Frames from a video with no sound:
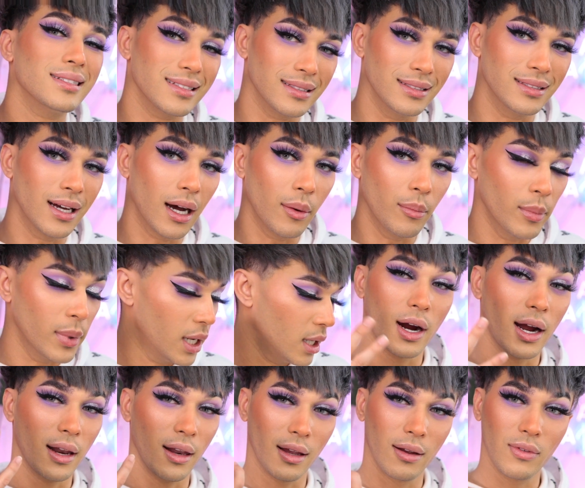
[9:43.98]
Dumb.
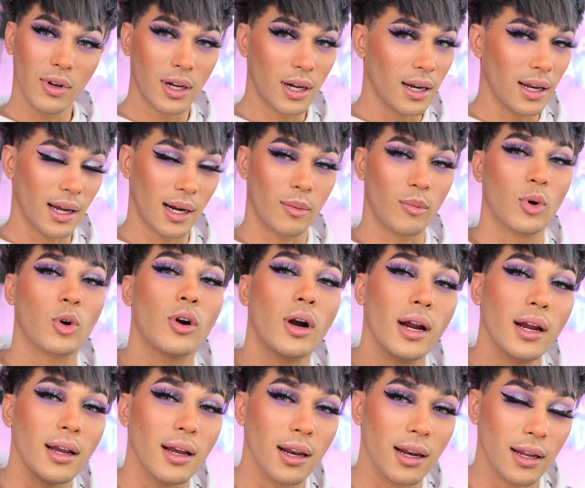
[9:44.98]
I love looking like I'm
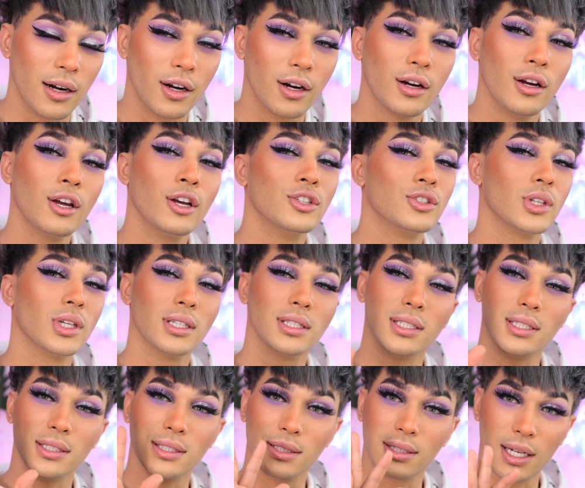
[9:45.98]
crying glitter, so that's
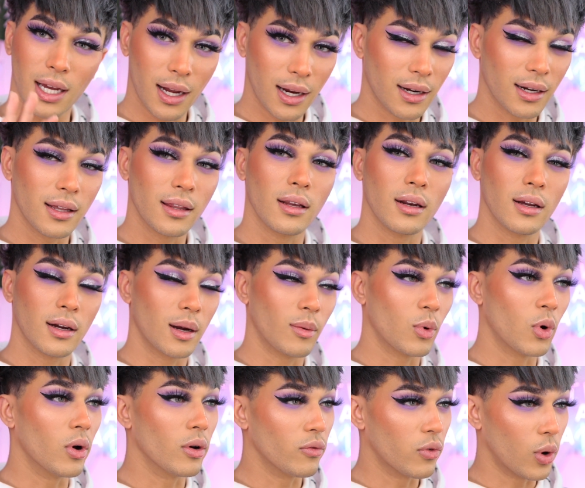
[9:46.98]
exactly the look I'm
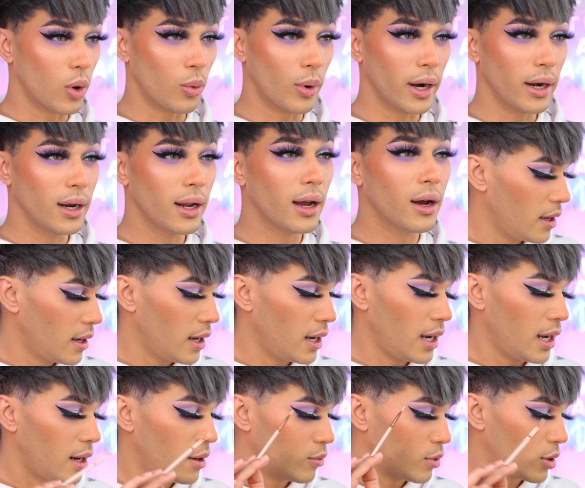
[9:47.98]
going for right now.
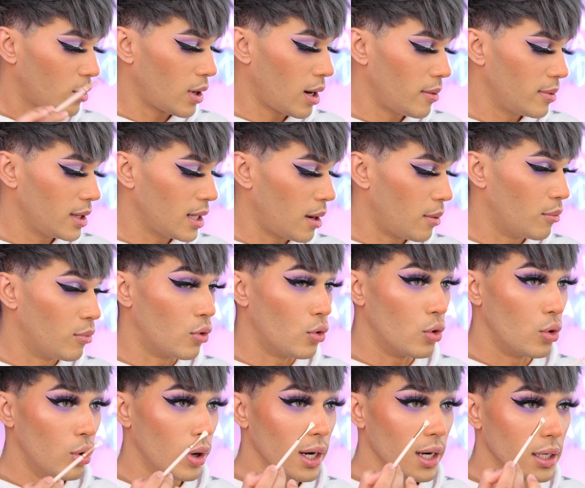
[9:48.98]
And we're grabbing that
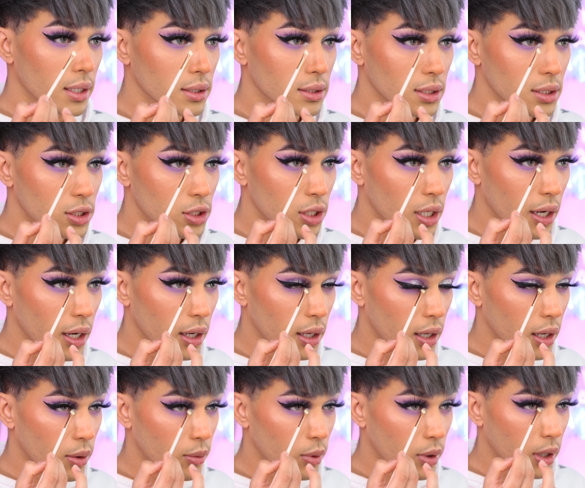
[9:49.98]
Brilliant shade
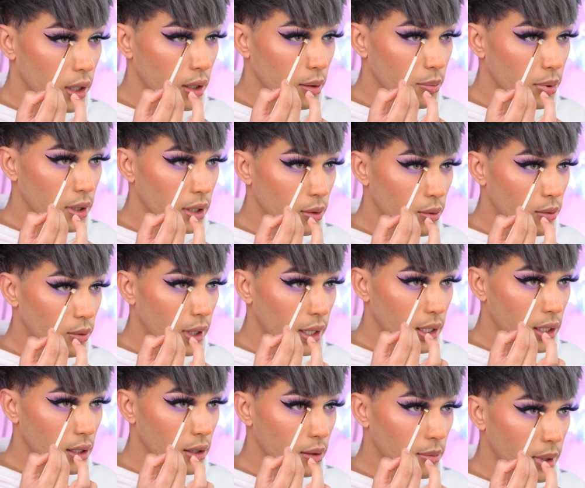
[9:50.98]
and we're gonna put it right
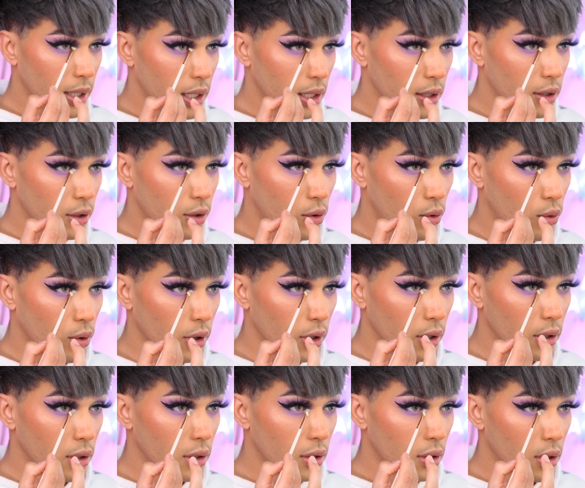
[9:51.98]
here in my inner
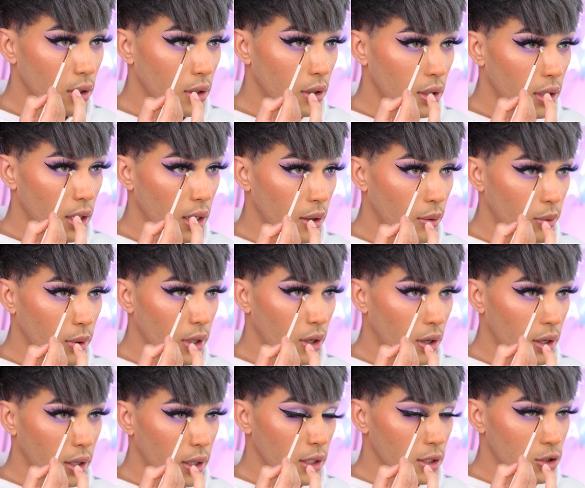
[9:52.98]
corner, and we
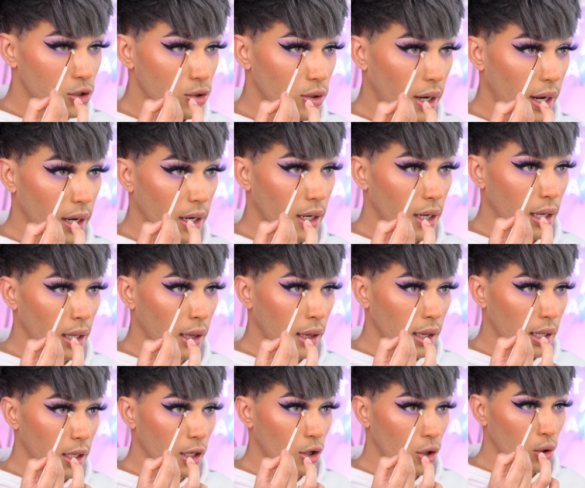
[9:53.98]
are gonna drag it a
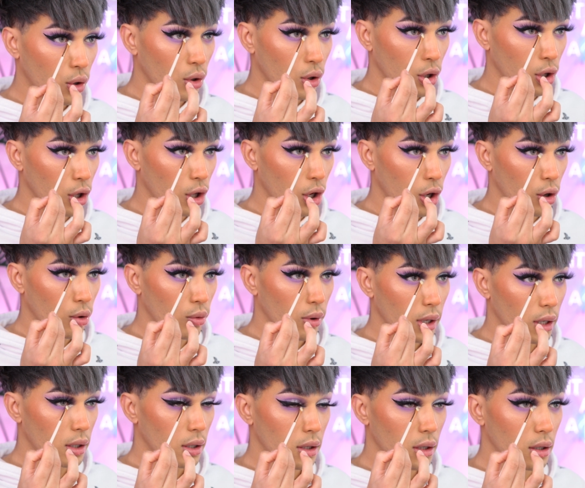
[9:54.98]
little
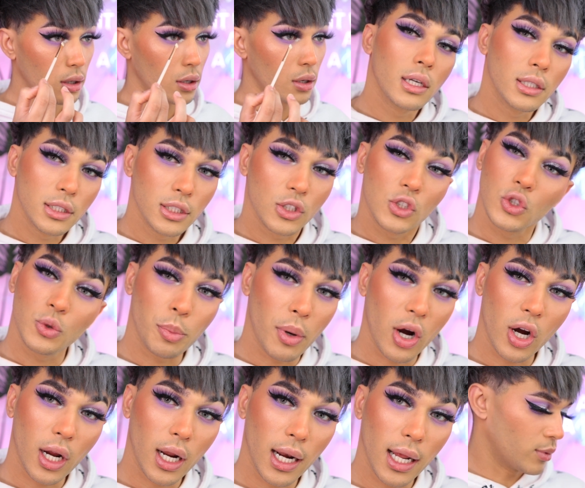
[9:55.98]
lower.
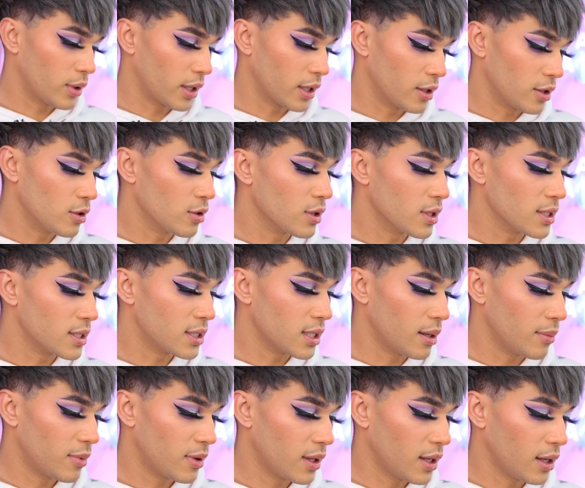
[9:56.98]
Sparkly. We're gonna do the
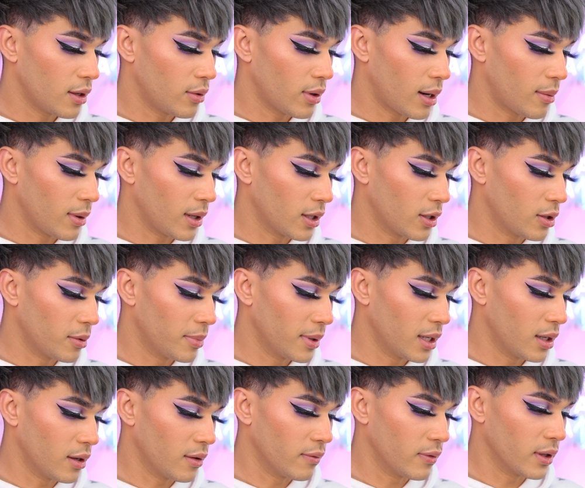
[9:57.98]
same thing, grab a little bit
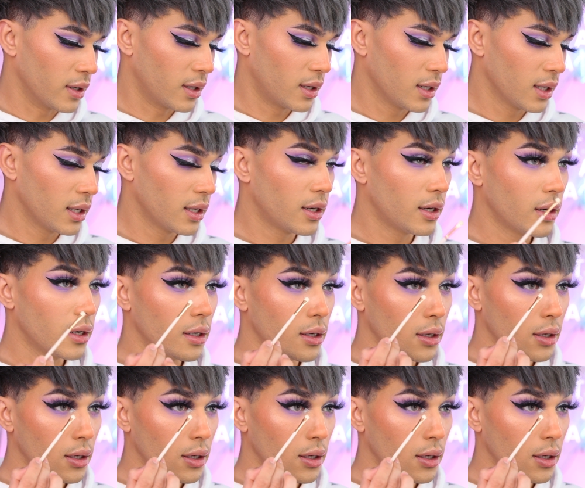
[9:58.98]
of the glitter